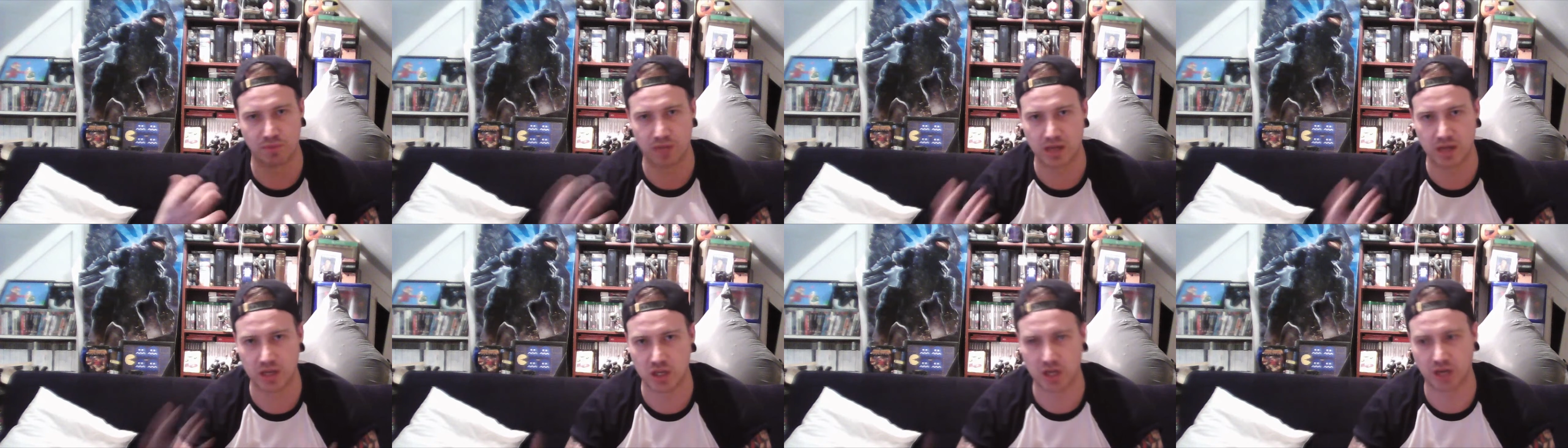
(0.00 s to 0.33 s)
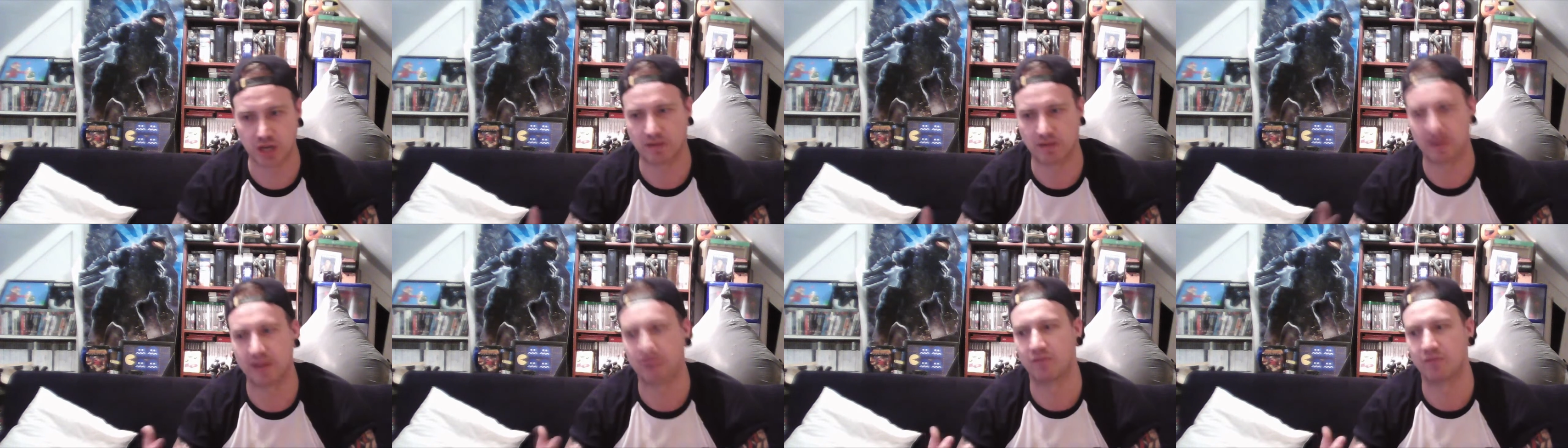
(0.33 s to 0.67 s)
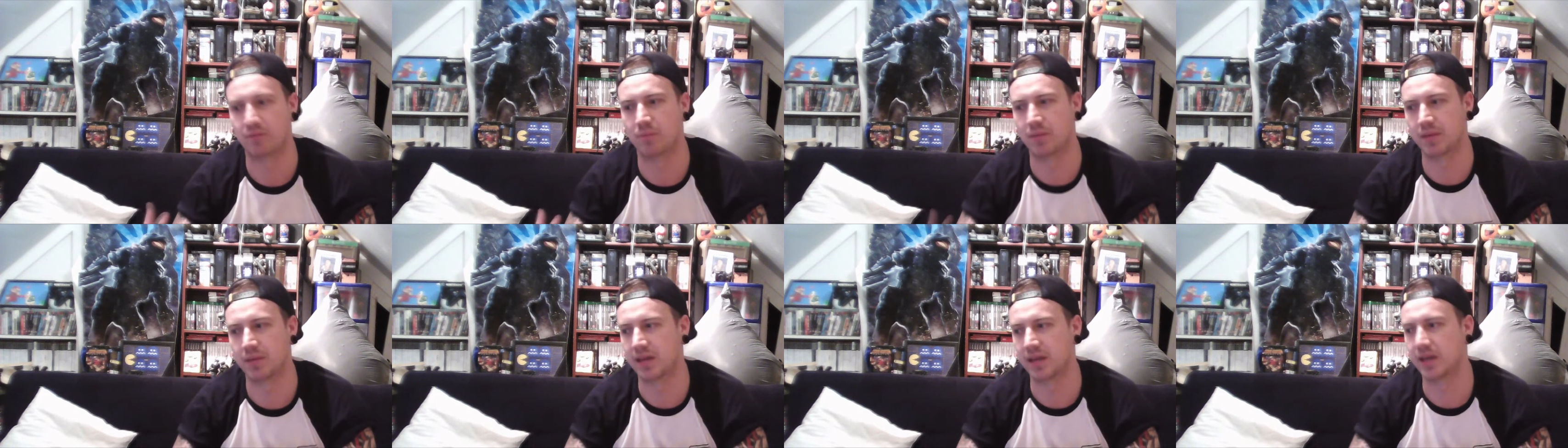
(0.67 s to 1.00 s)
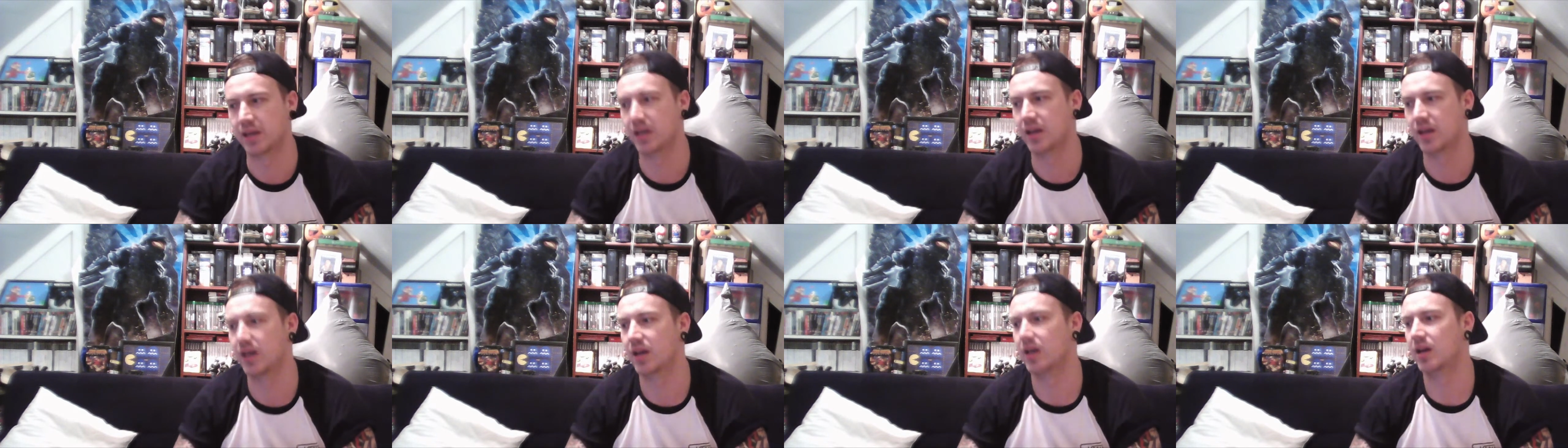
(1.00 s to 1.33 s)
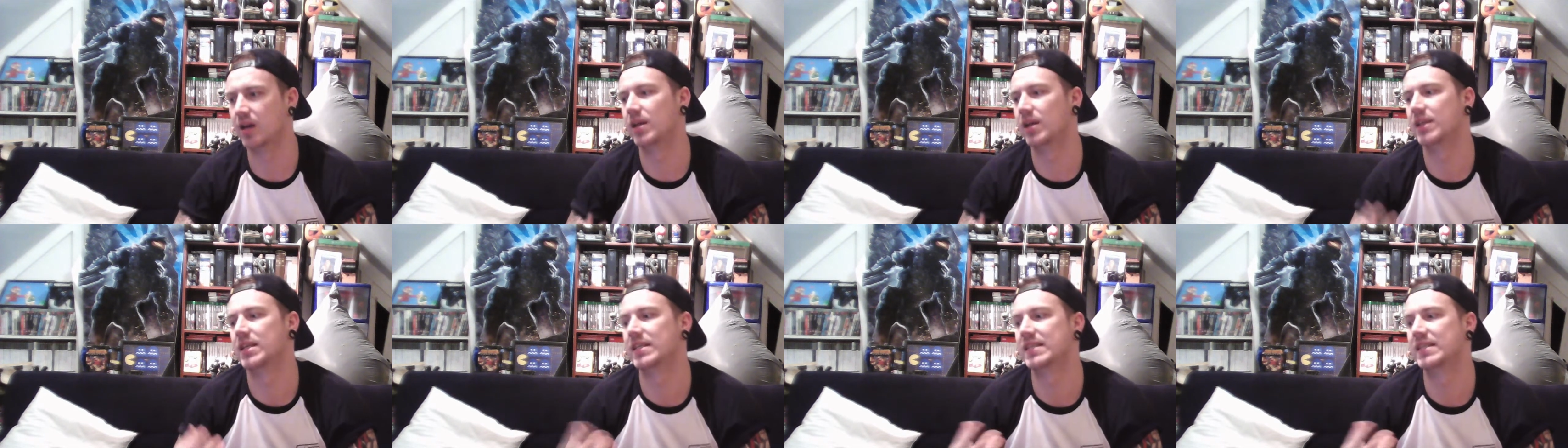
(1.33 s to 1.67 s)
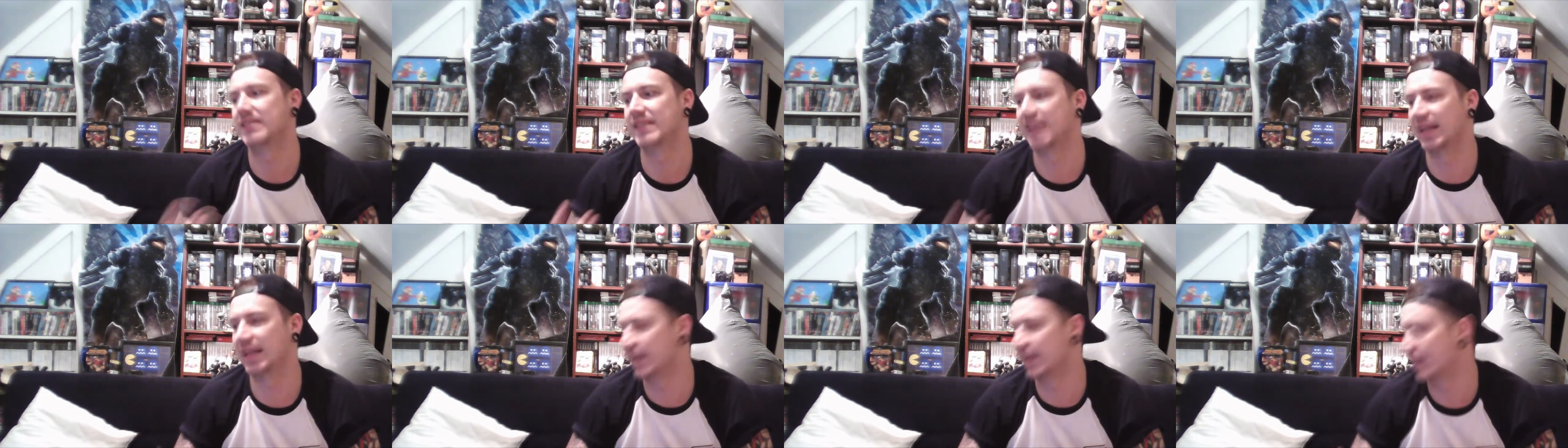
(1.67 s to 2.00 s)
generated from me
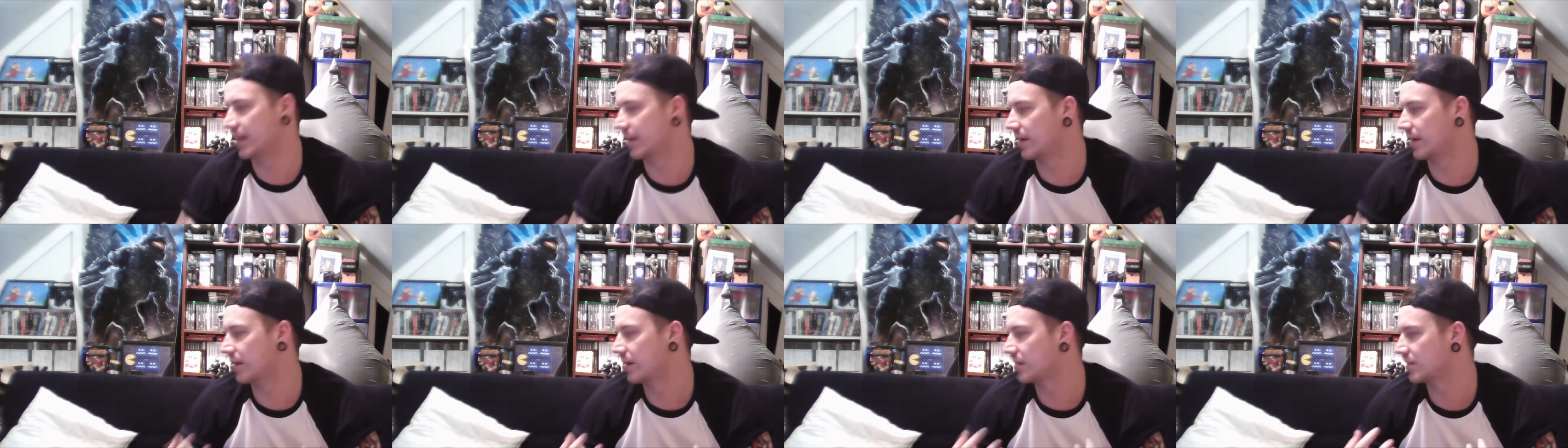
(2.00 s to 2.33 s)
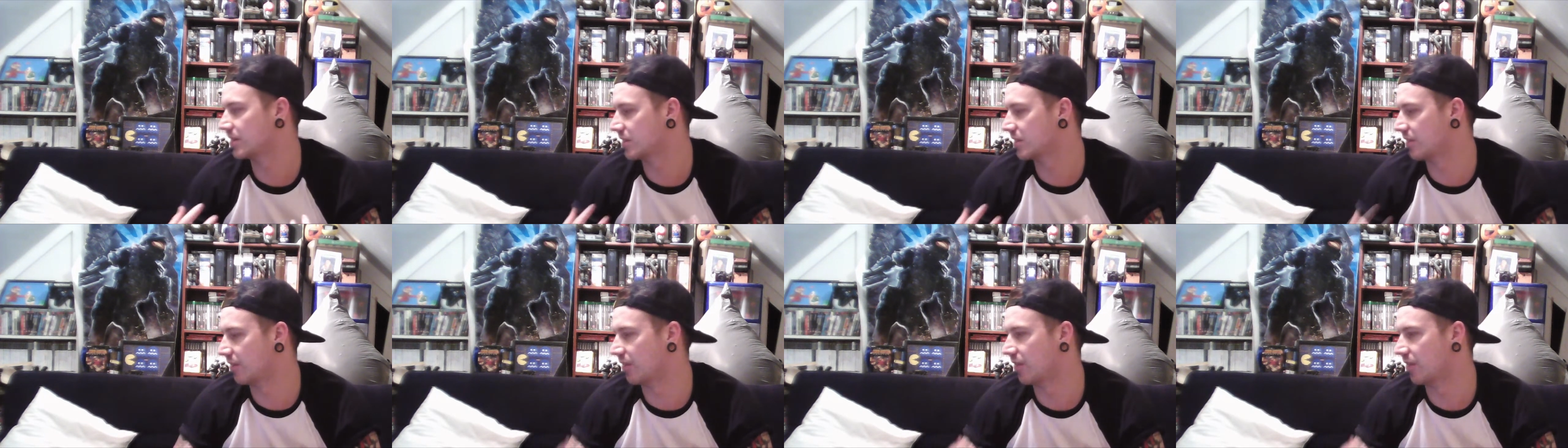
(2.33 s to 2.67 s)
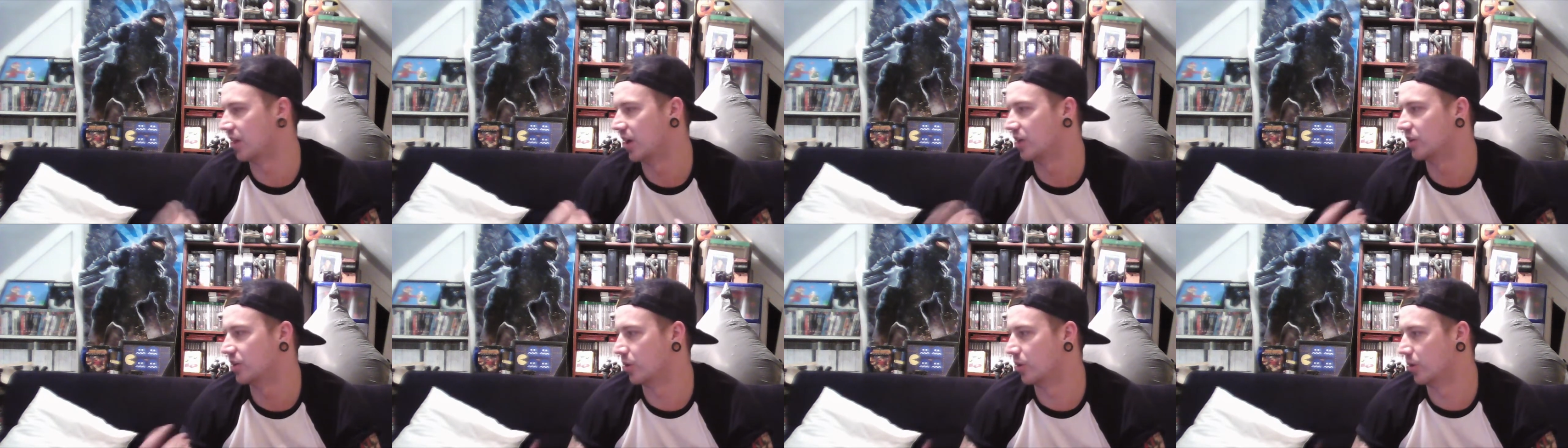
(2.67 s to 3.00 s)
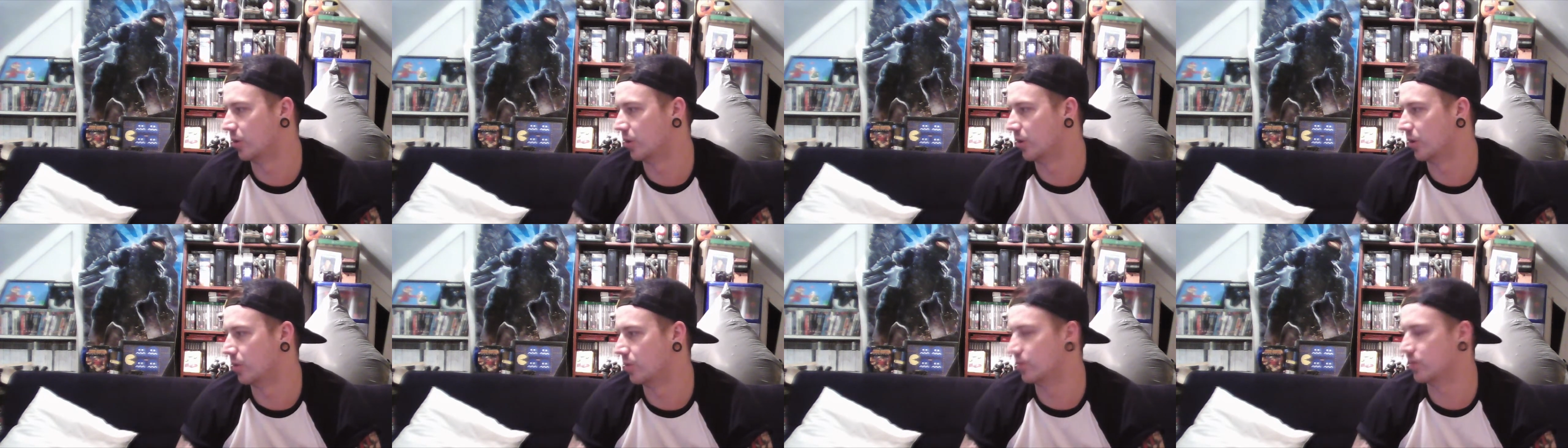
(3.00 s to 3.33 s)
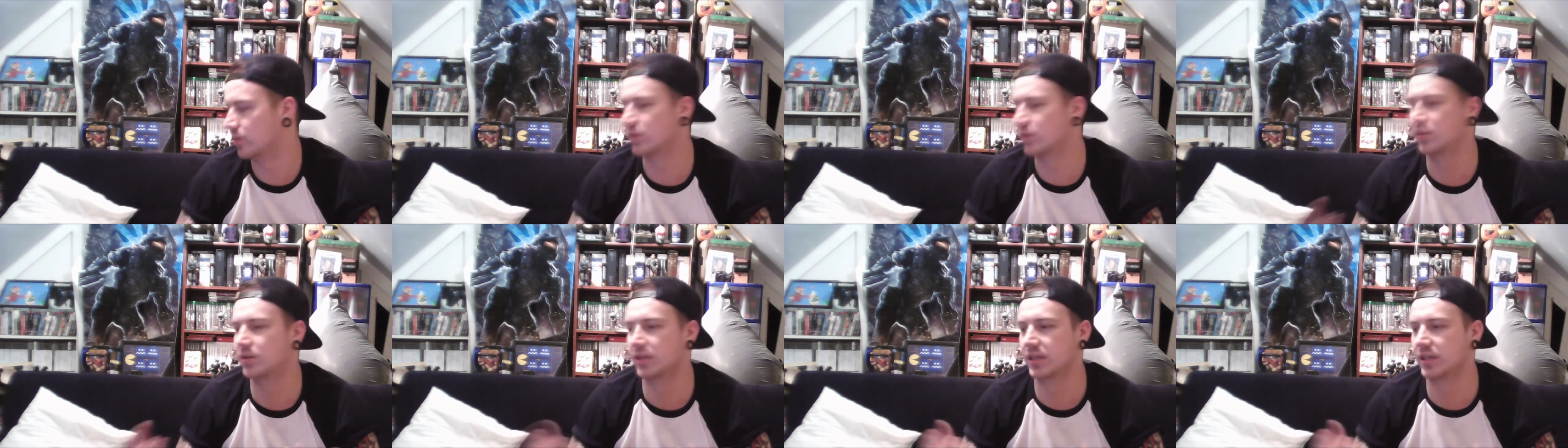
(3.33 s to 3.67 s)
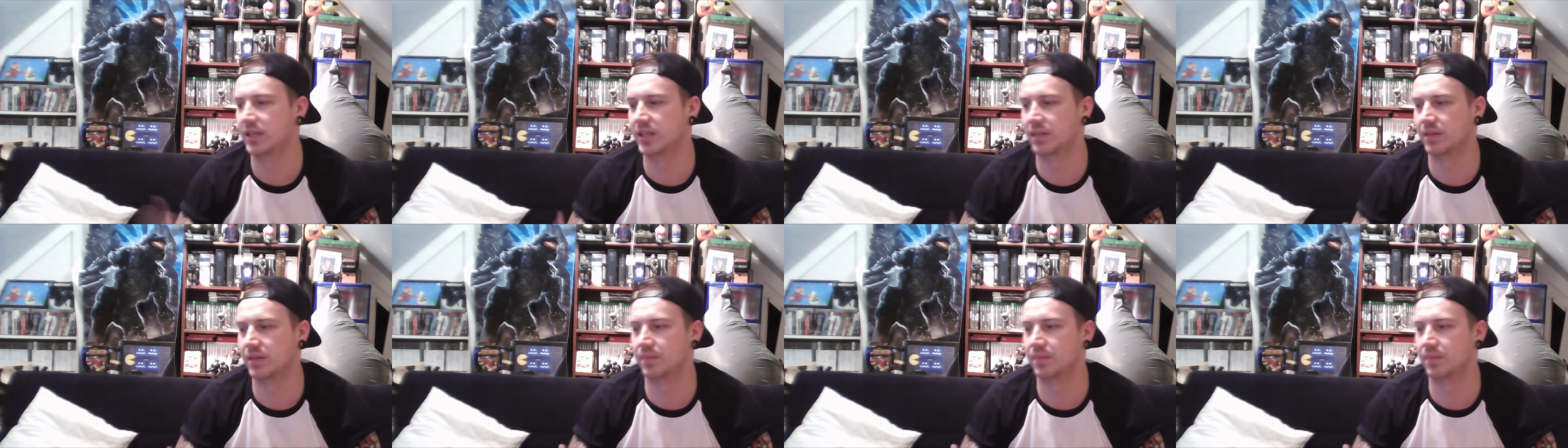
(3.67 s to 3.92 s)
selling stuff that I don't own to